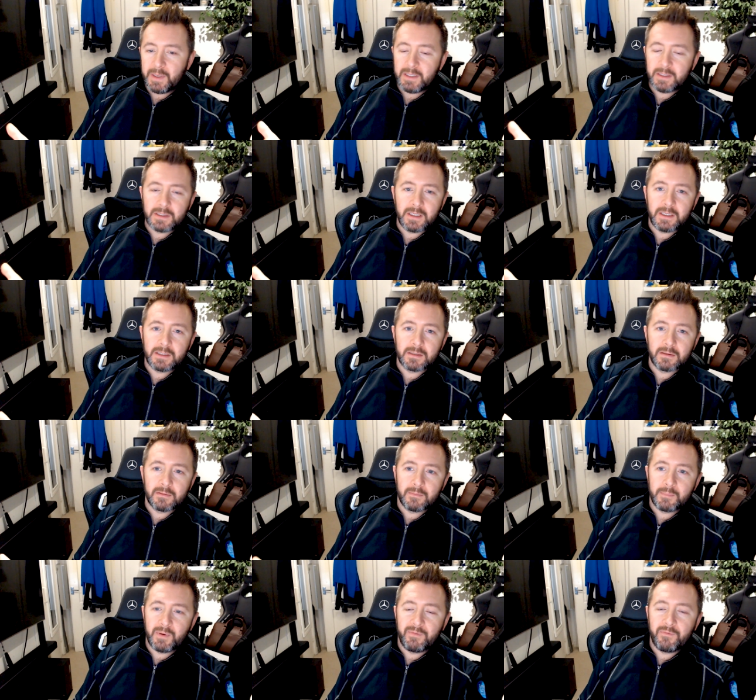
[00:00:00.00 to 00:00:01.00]
PCs
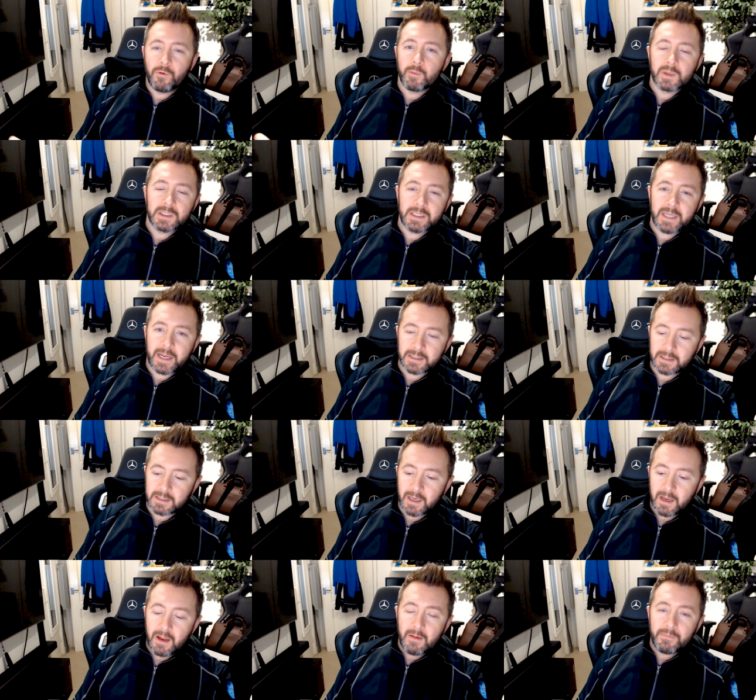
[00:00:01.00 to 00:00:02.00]
and performance
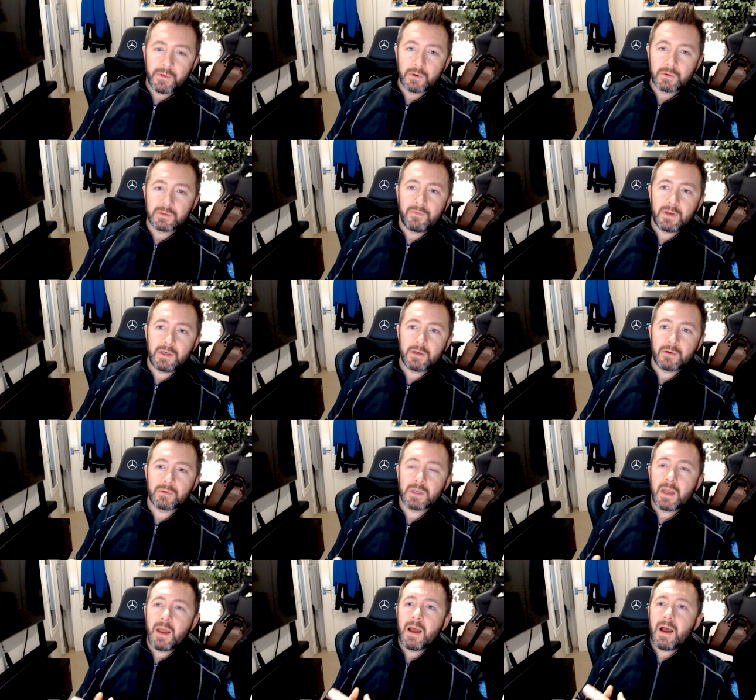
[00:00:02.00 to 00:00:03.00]
tests, those
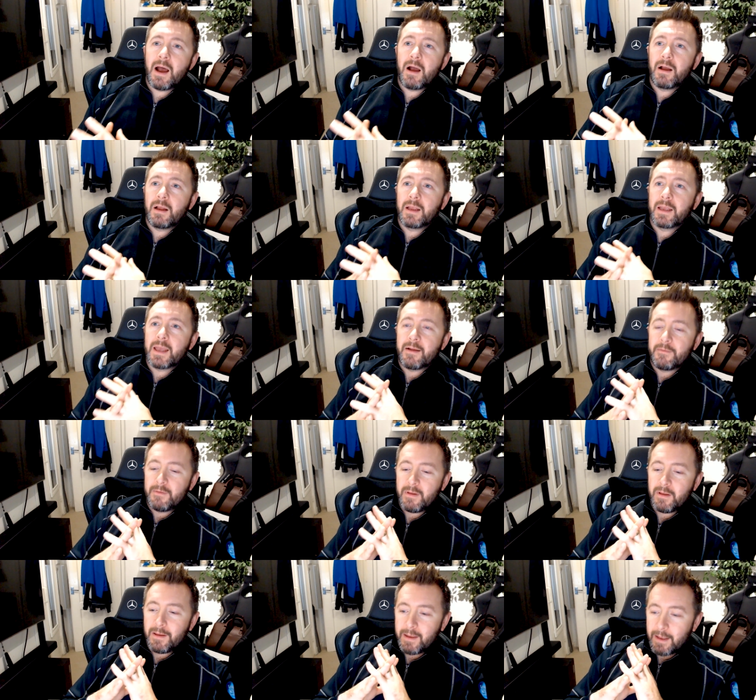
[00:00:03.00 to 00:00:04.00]
videos get
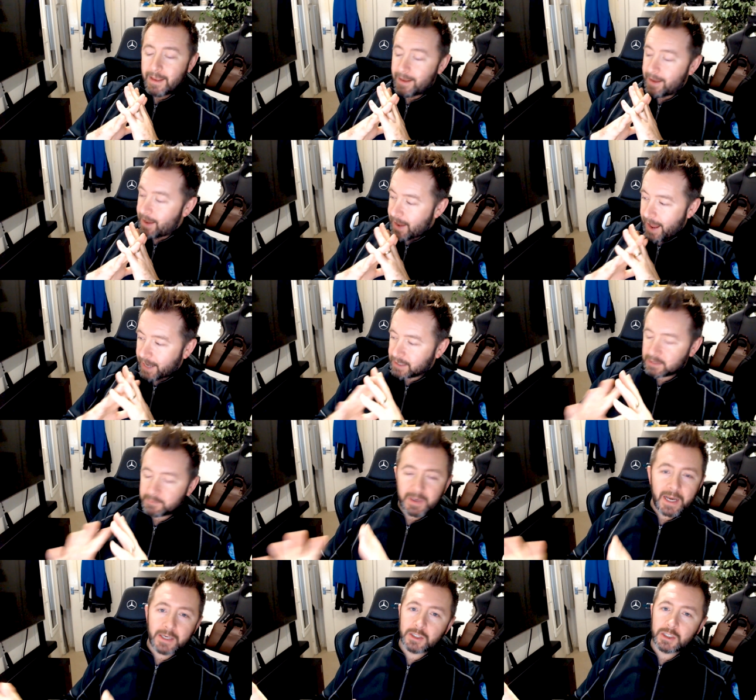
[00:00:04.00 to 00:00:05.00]

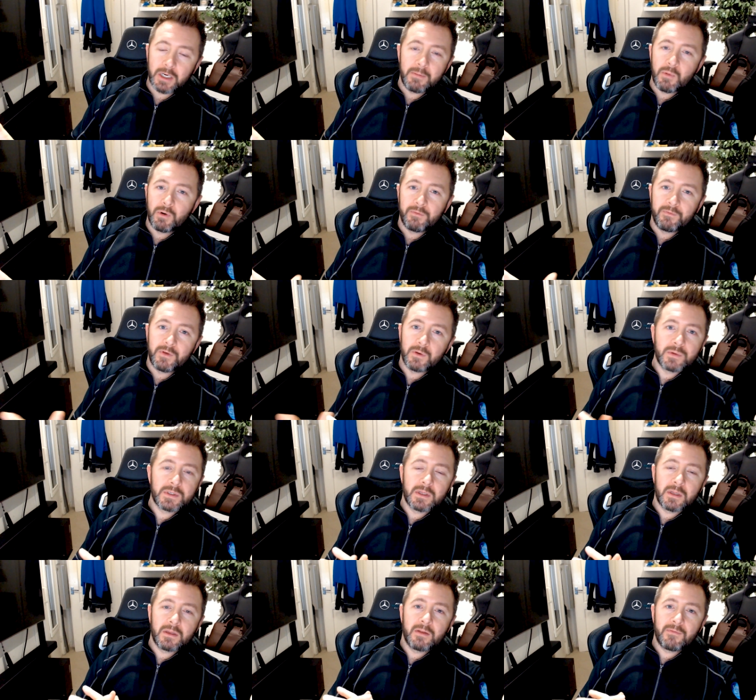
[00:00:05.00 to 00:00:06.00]
exponentially more
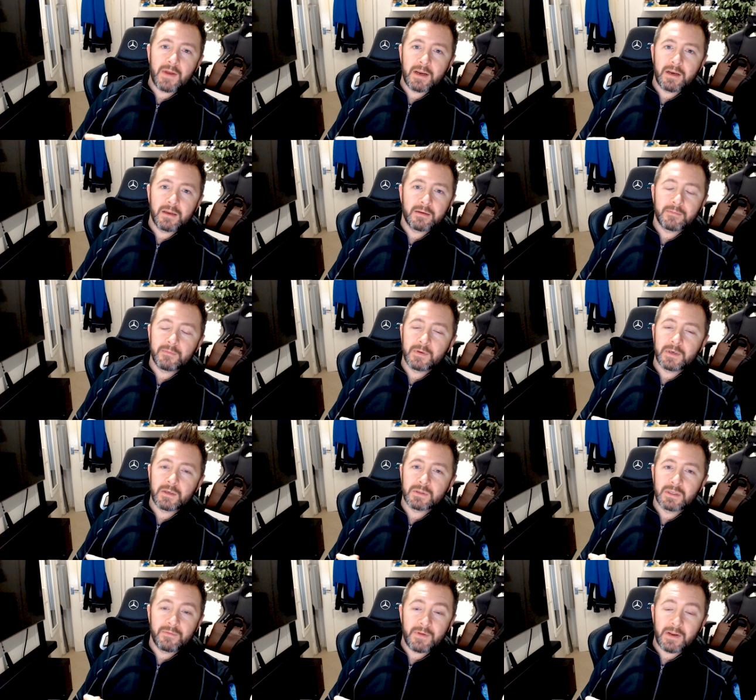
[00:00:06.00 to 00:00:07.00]
views than the Inventor
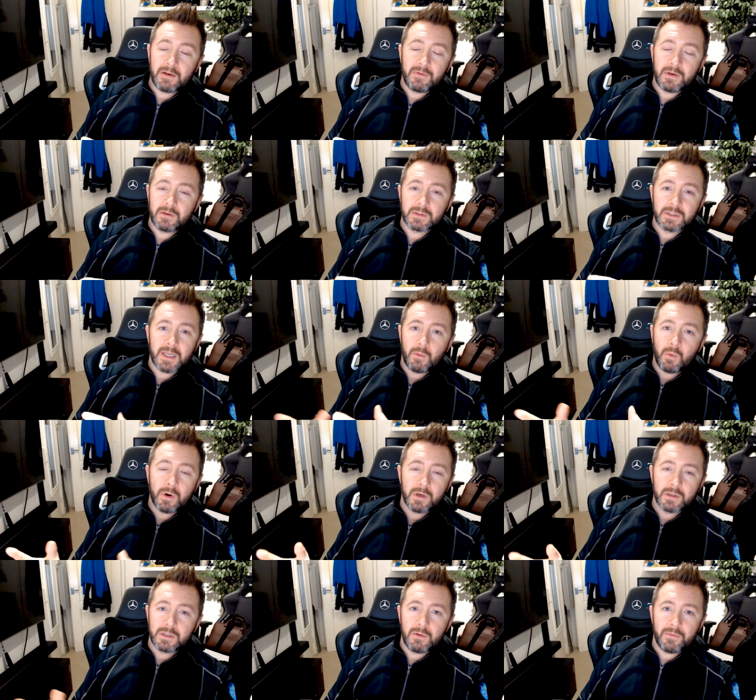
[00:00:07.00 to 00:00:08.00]
videos. The Inventor videos get 1,000
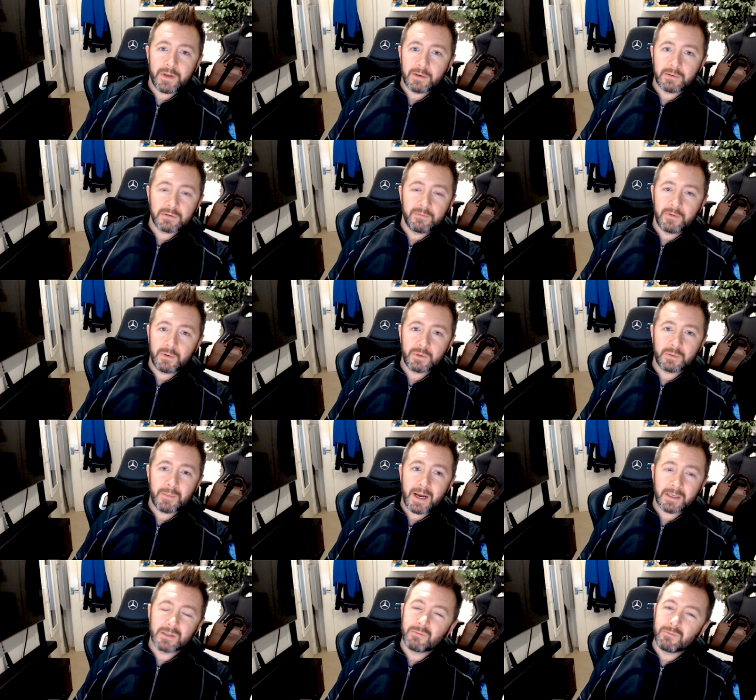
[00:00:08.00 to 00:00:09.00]
or 2,000 views
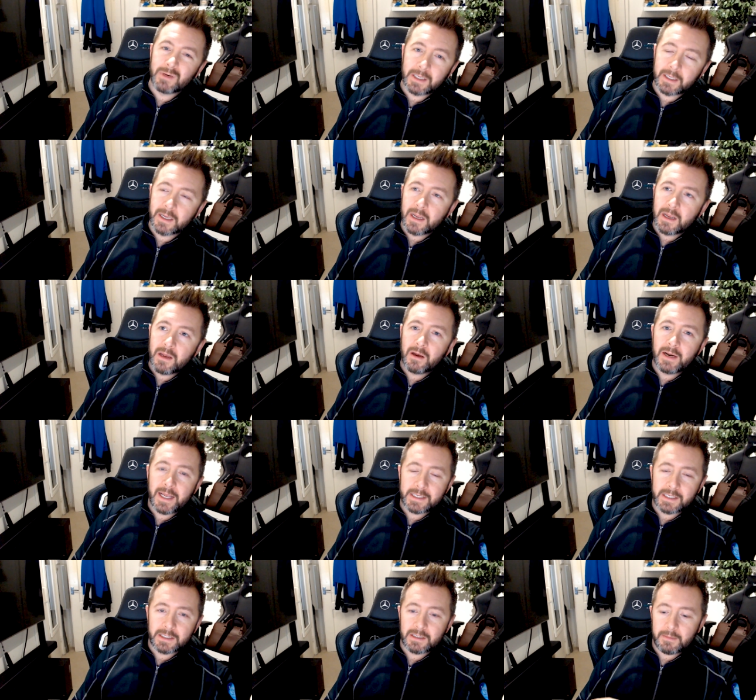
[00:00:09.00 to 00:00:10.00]
max, really,
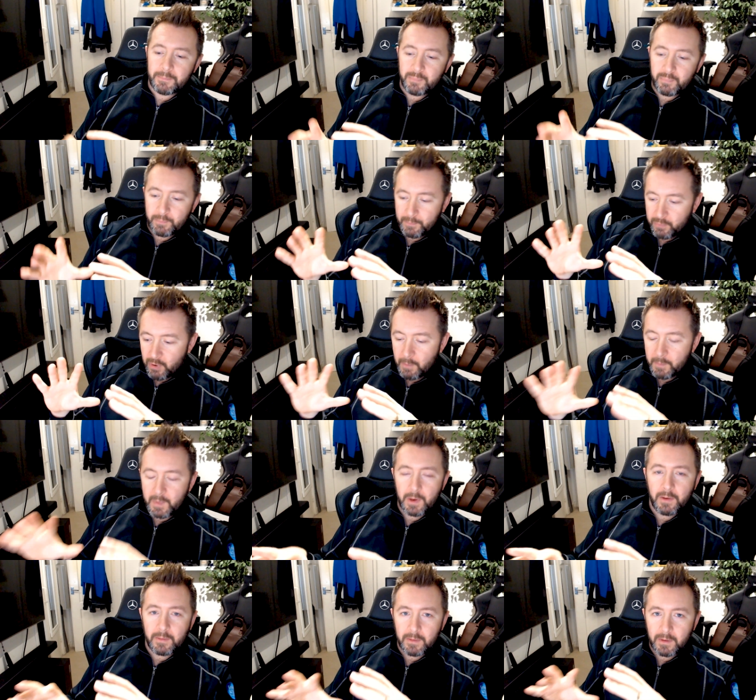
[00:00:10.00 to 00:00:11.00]
unless it's a
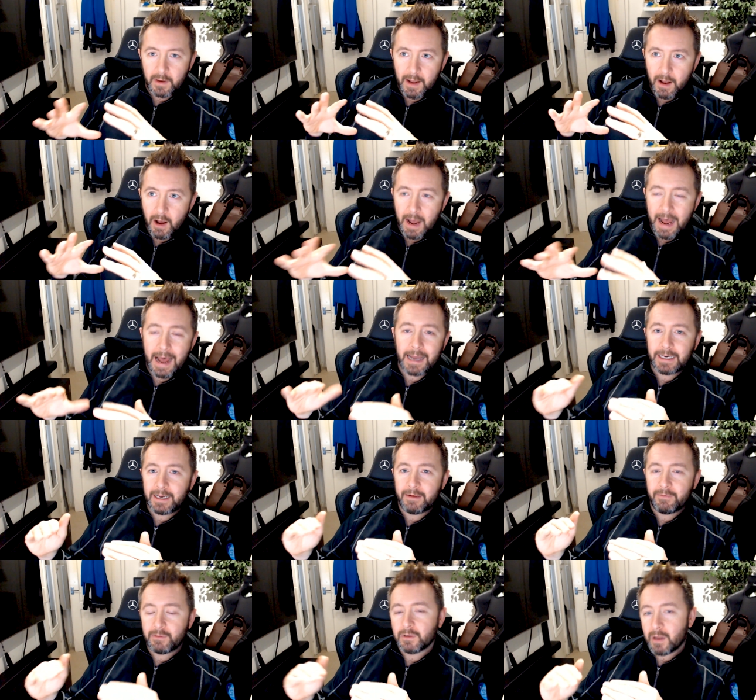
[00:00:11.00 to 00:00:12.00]
proper
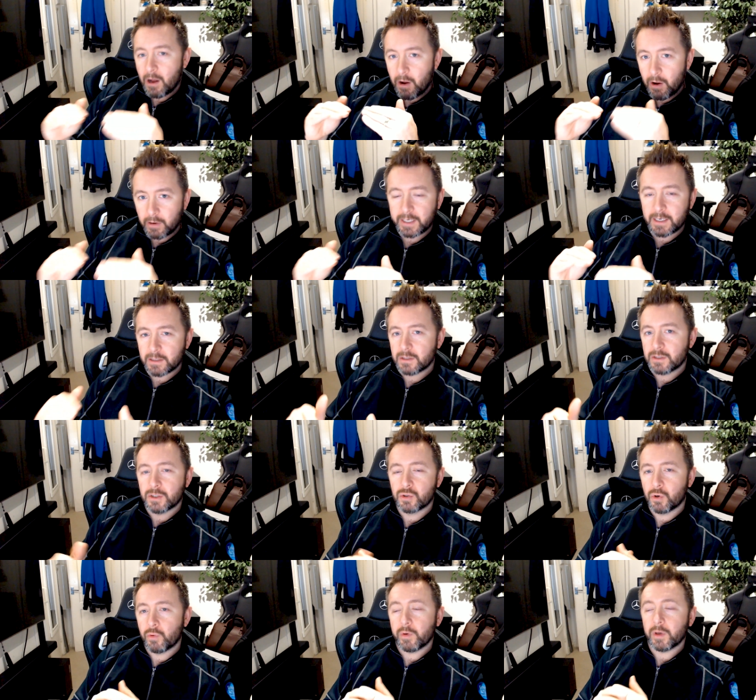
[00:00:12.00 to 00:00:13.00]
high-level, hard-hitting
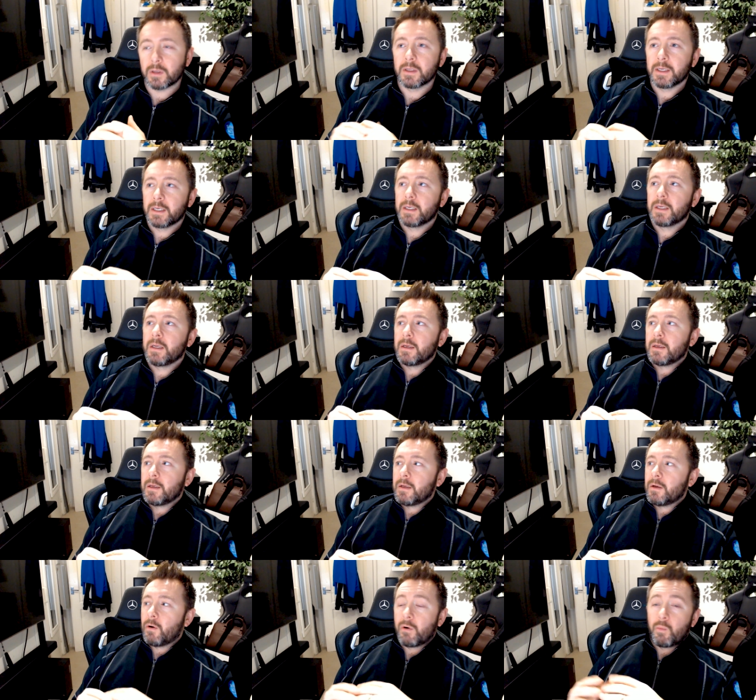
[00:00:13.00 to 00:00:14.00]
tutorial
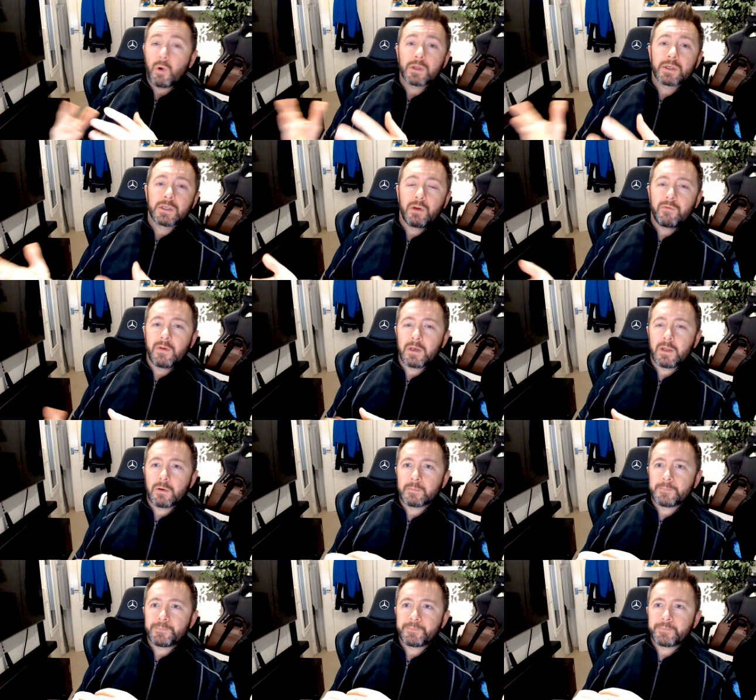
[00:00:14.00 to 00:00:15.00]
or a what's new
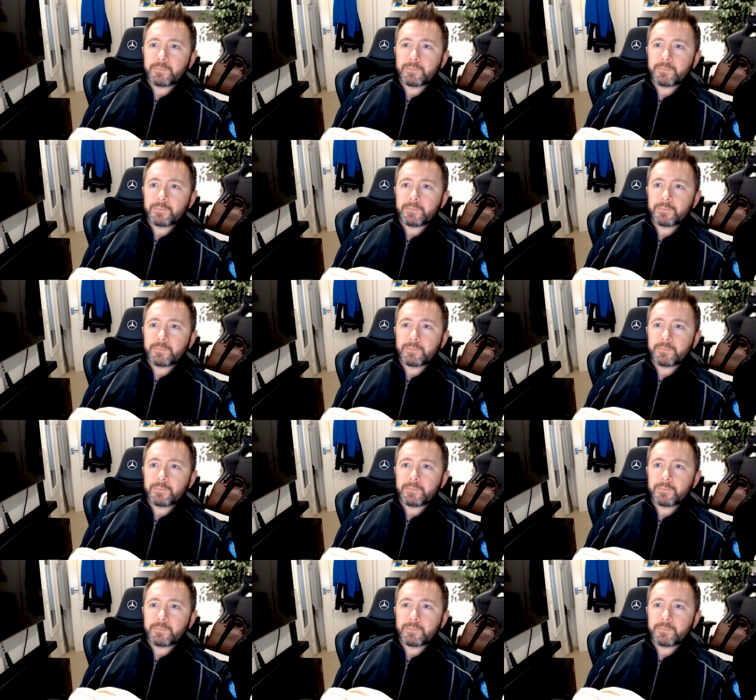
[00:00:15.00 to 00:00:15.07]
video,